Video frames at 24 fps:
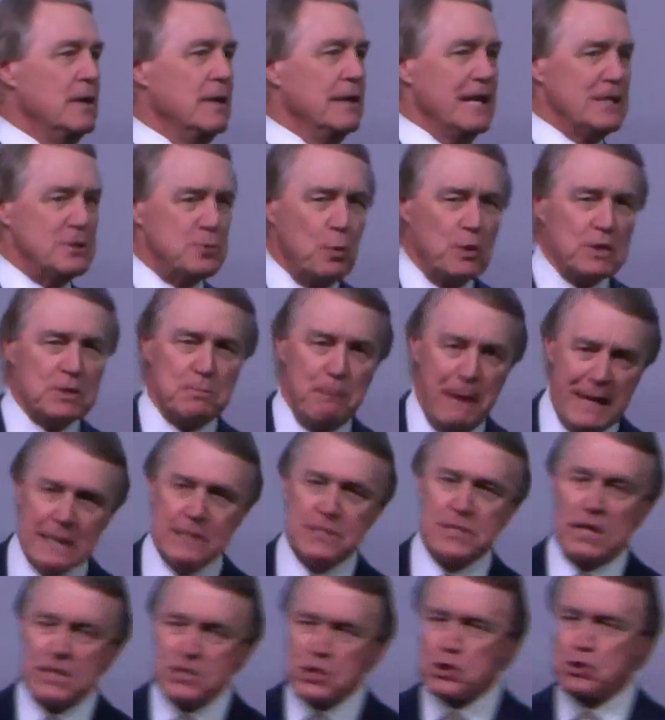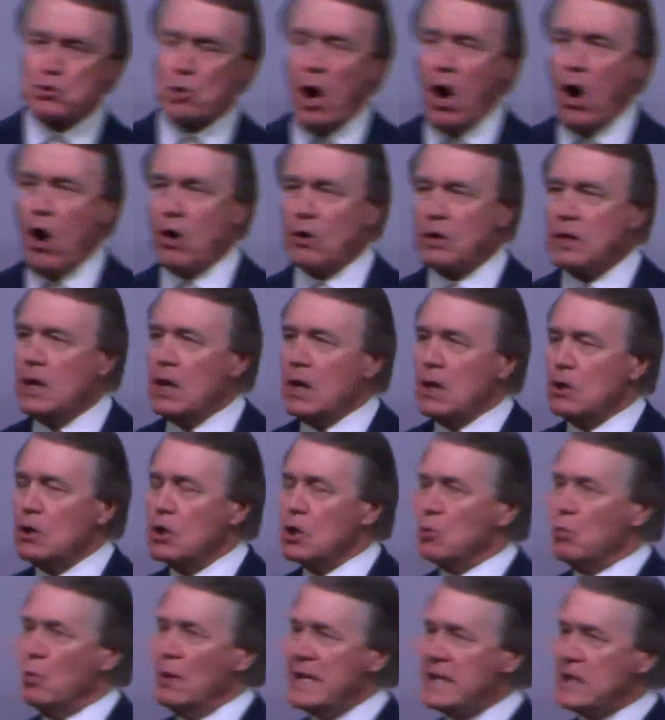That's what makes us strong.
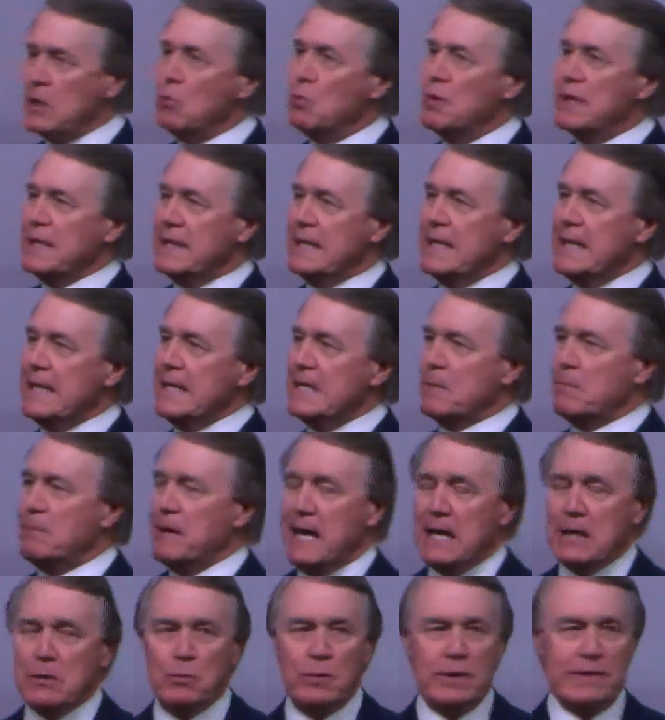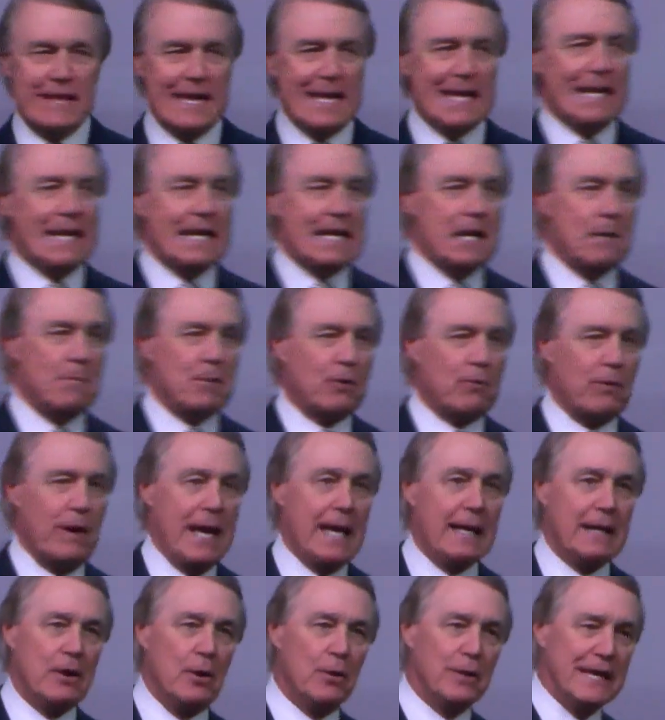Look, we can win any debate with any
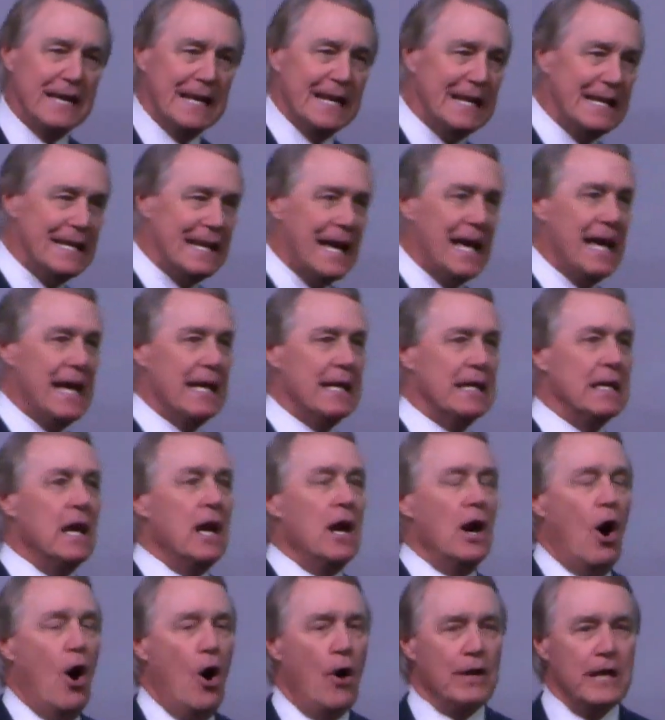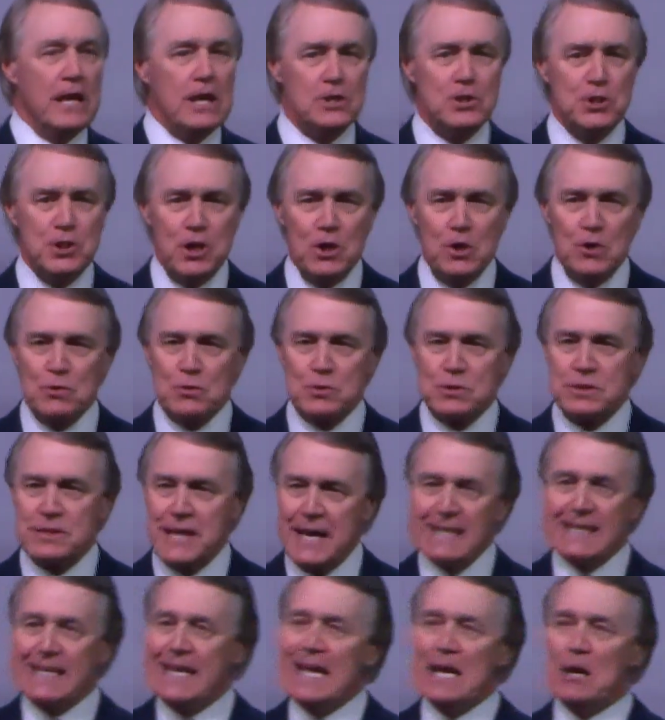Democrat on any day on issues.
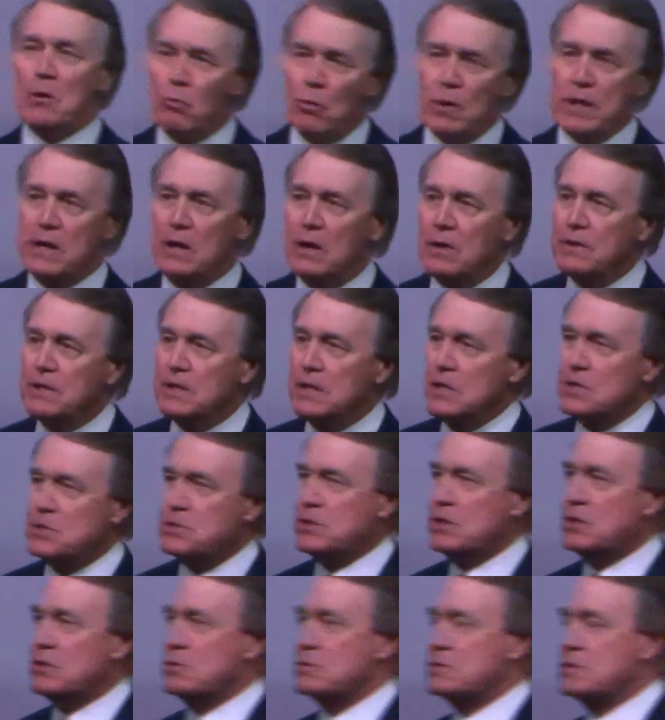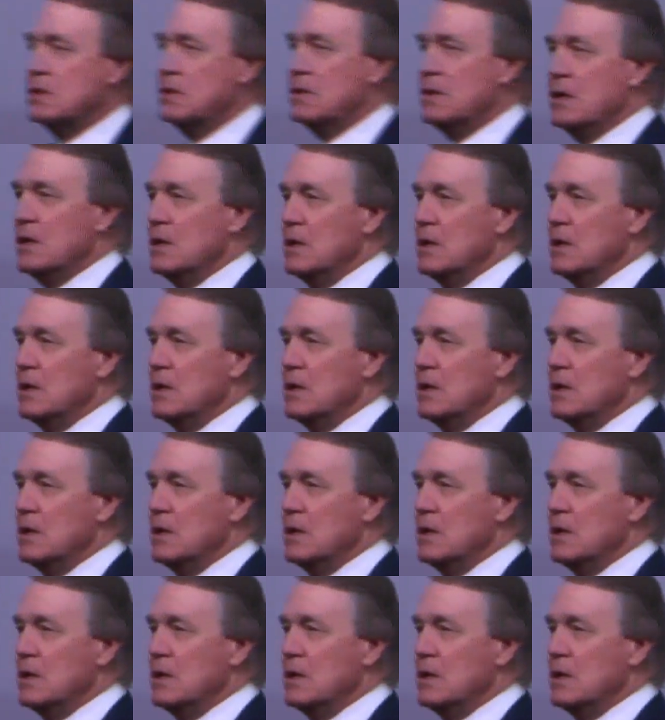They can't win on the issues.